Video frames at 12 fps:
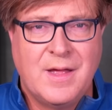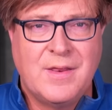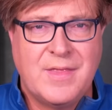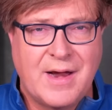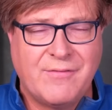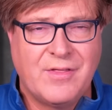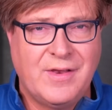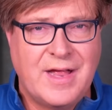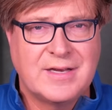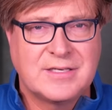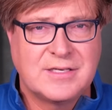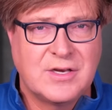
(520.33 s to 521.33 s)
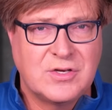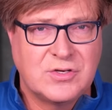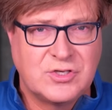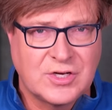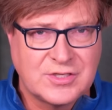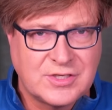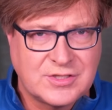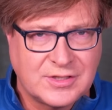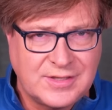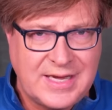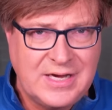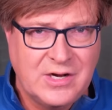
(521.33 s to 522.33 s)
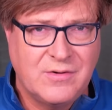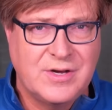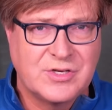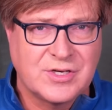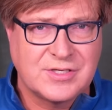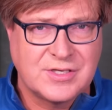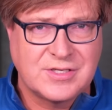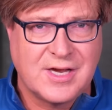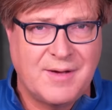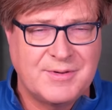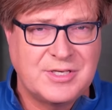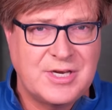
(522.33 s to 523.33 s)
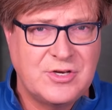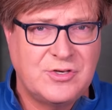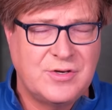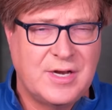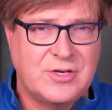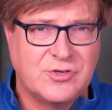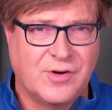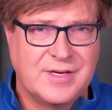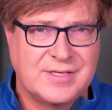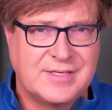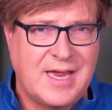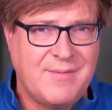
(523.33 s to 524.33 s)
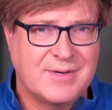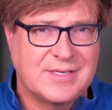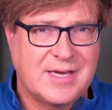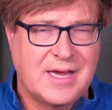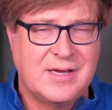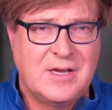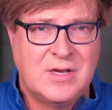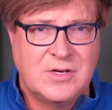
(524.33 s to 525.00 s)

nevertheless, Justice Alito and Justice Thomas issued a joint statement saying,